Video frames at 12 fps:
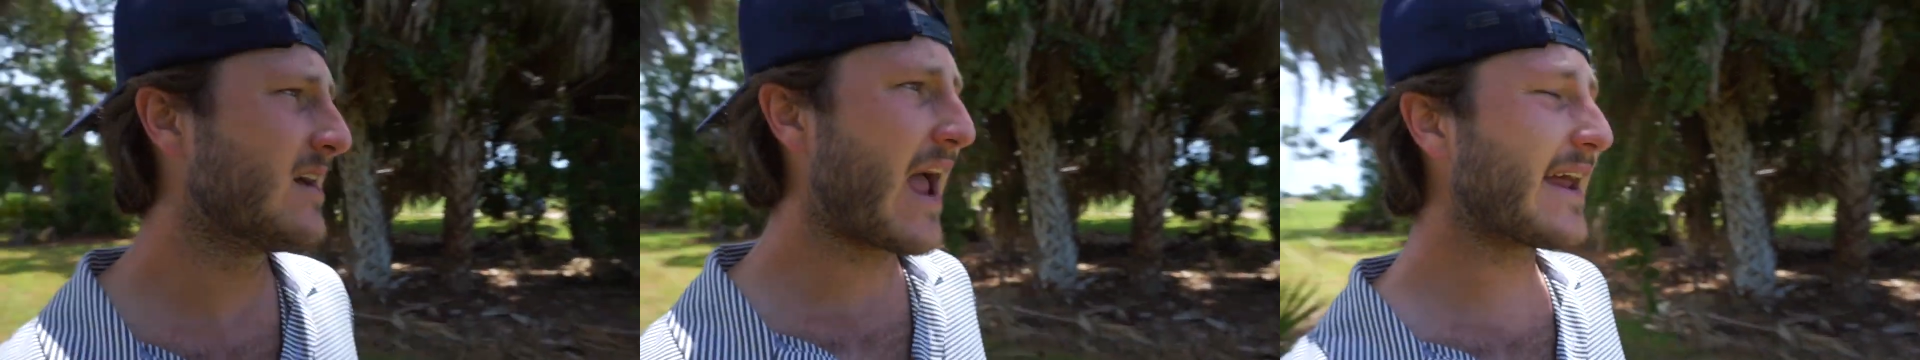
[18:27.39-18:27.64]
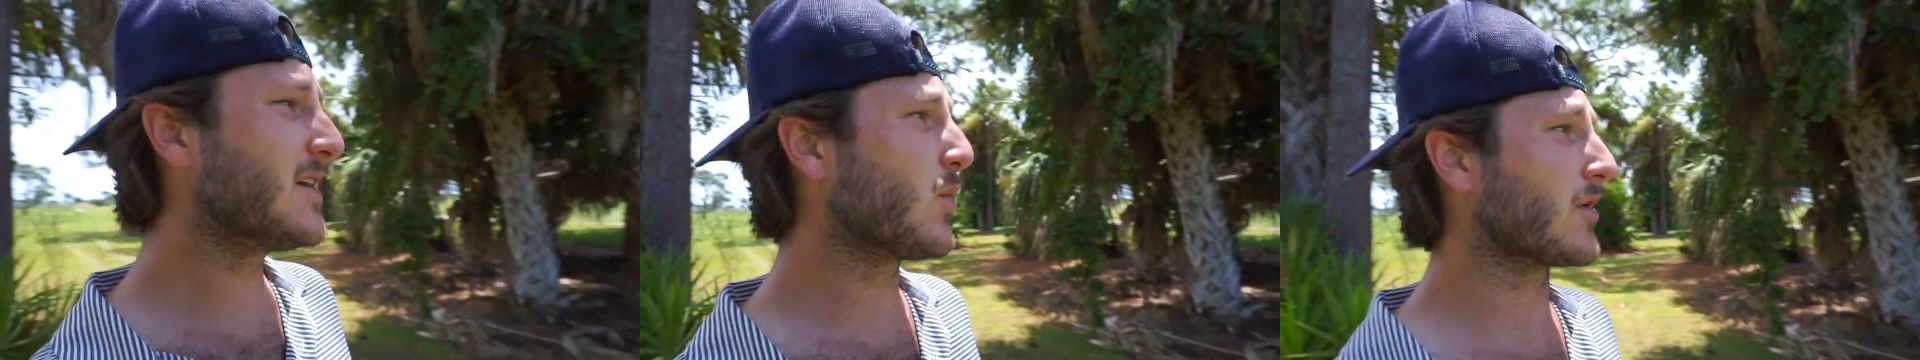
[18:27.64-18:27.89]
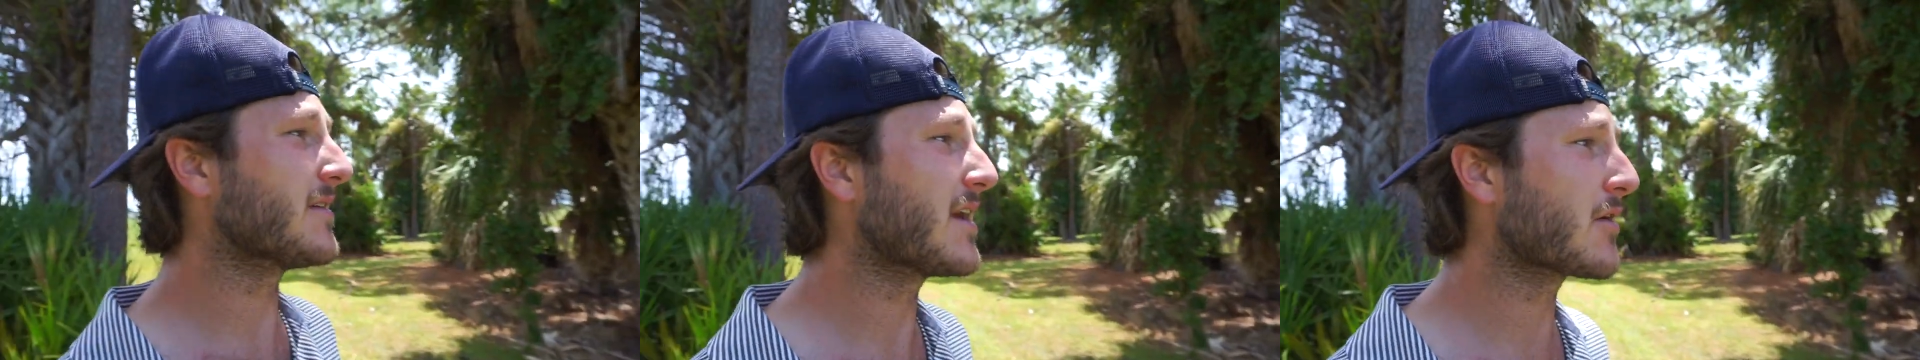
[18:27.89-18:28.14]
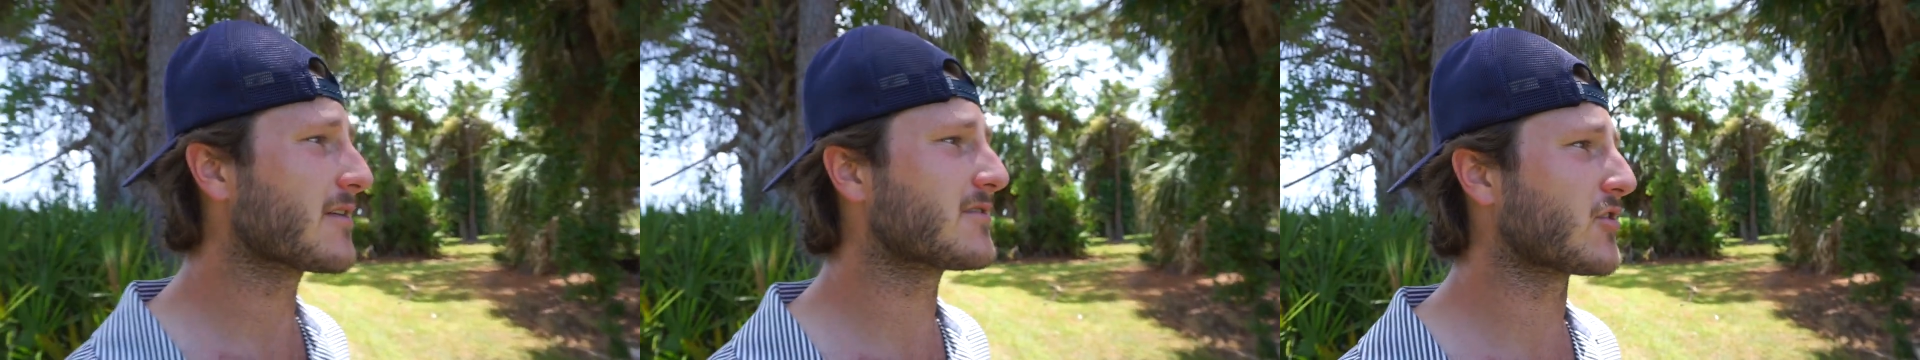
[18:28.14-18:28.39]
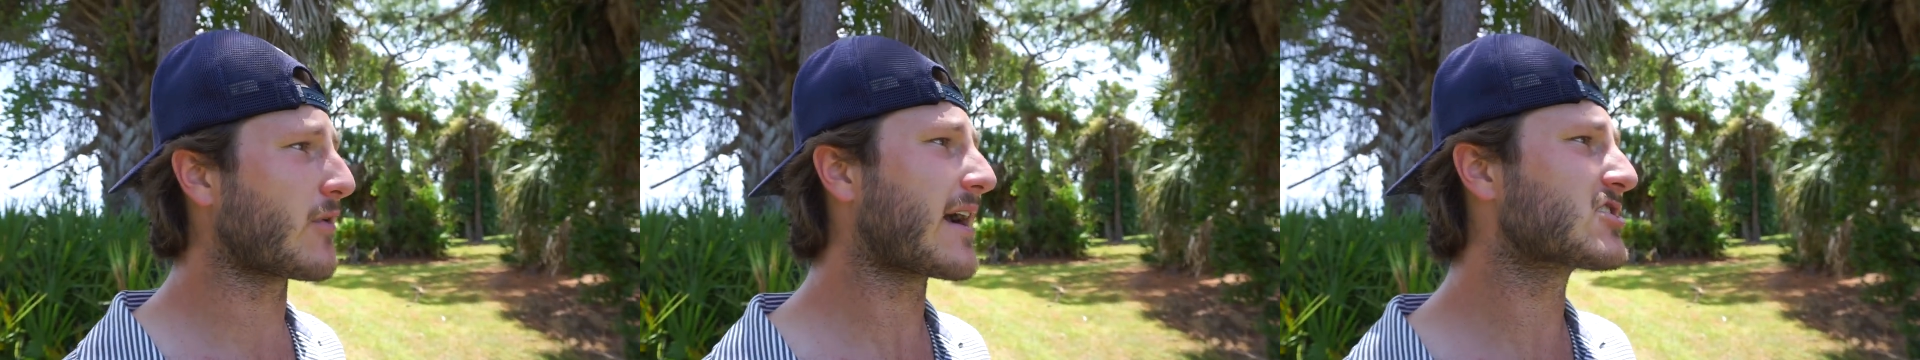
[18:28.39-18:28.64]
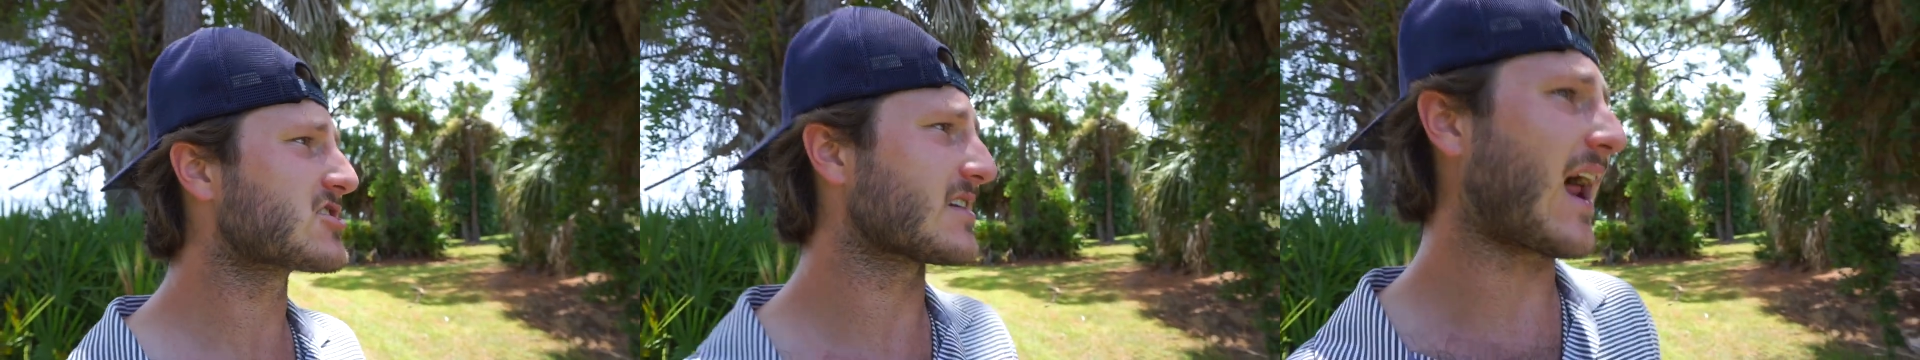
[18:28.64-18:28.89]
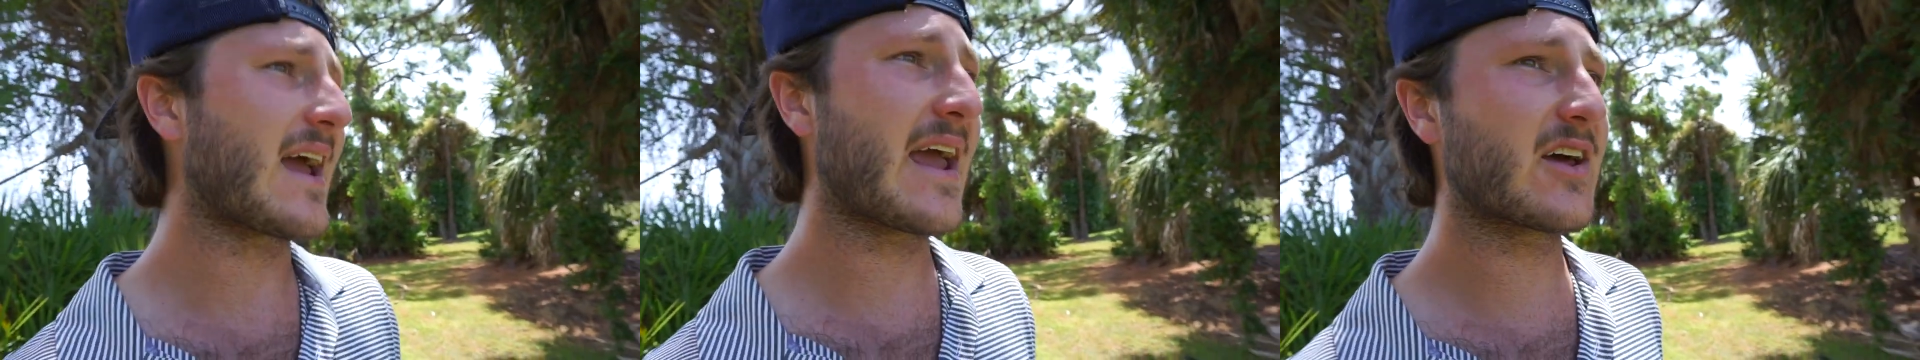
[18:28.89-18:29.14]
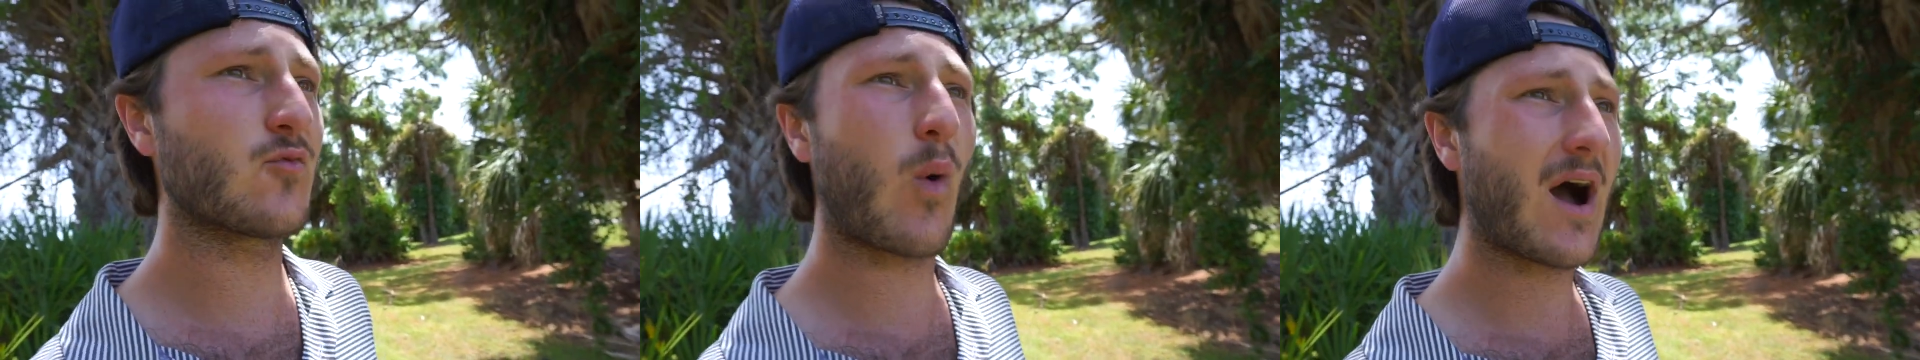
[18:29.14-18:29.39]
anywhere near the direction I
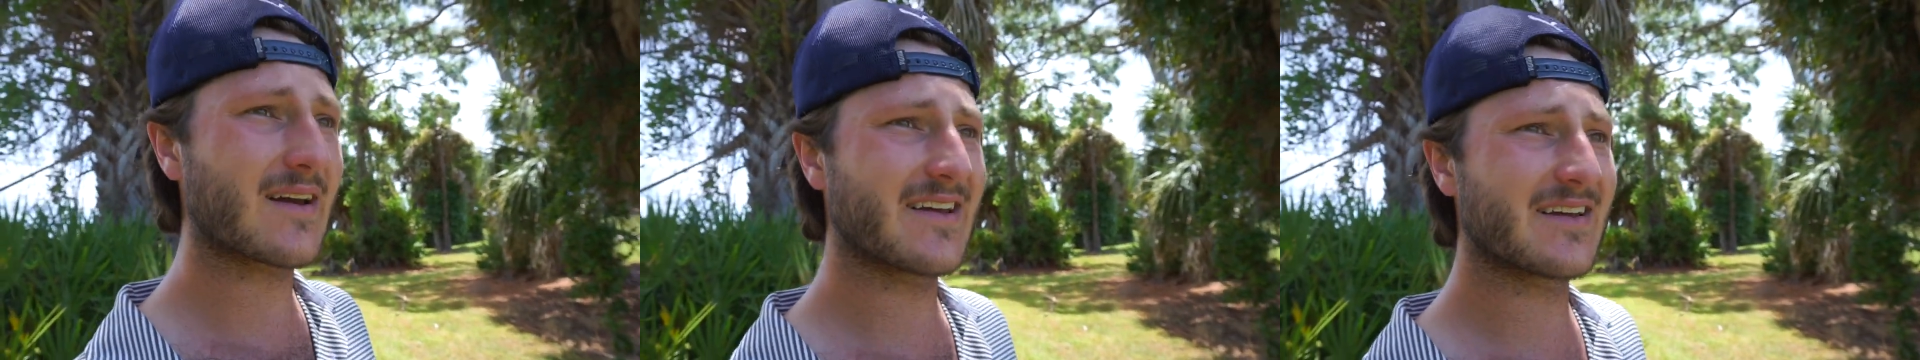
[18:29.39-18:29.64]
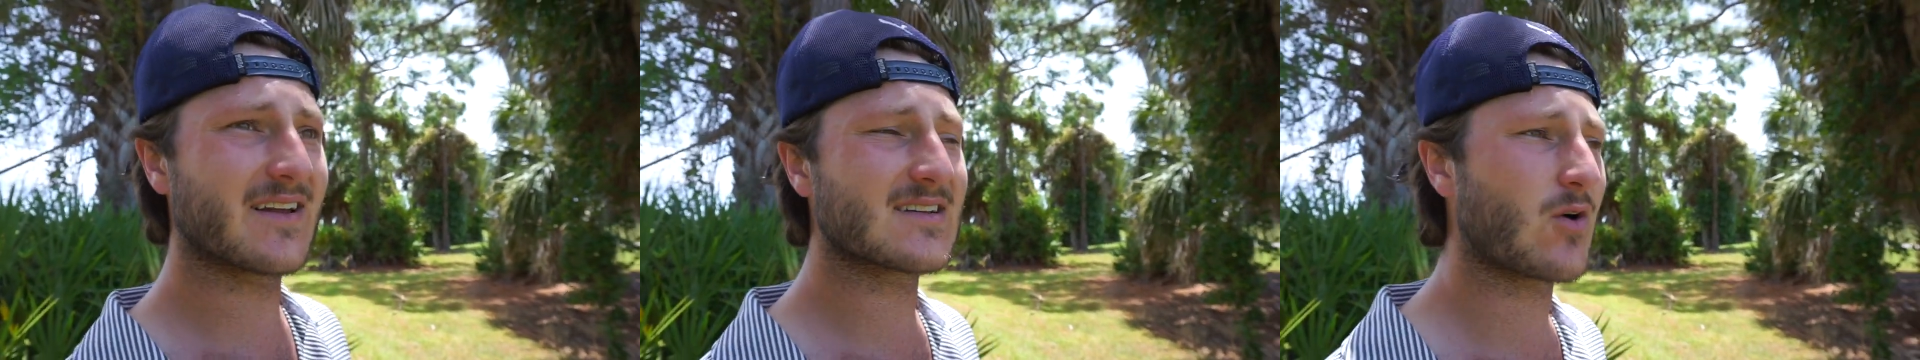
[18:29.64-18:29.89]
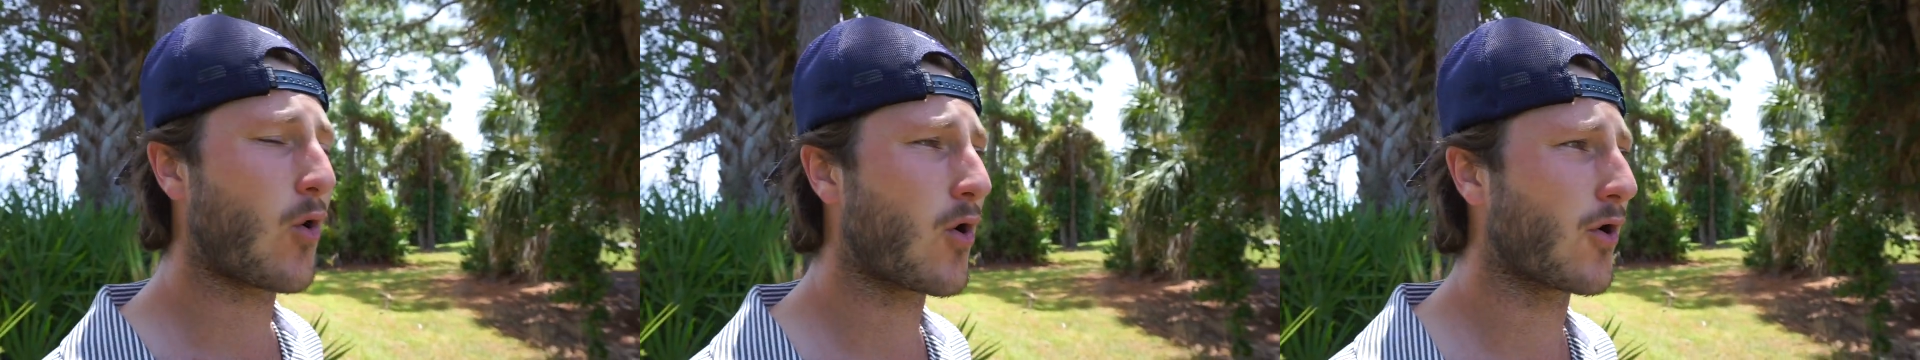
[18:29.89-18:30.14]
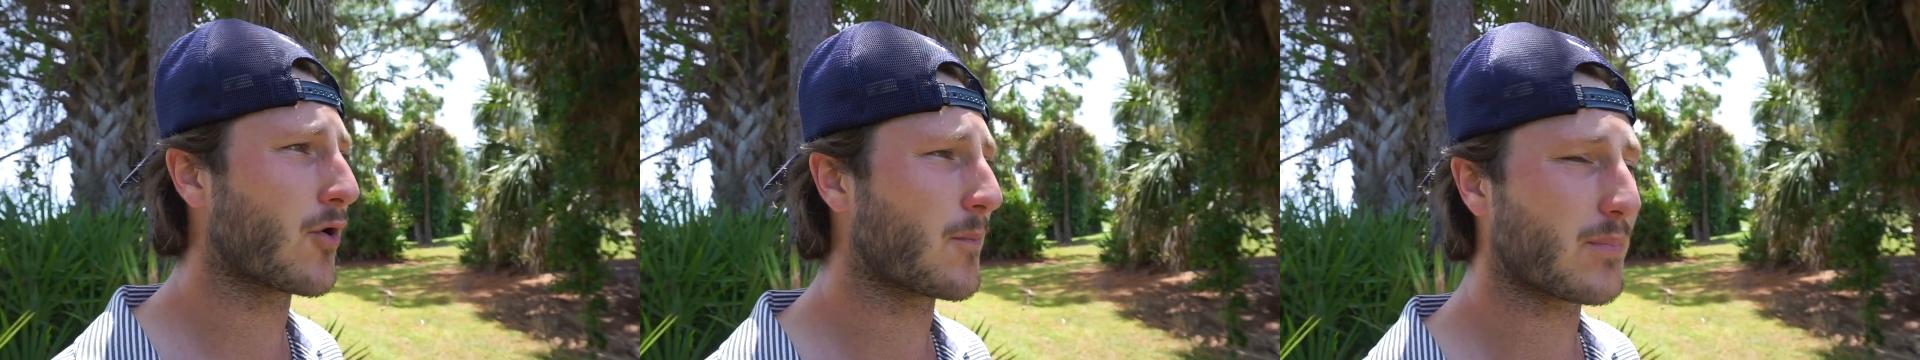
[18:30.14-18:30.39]
had wanted or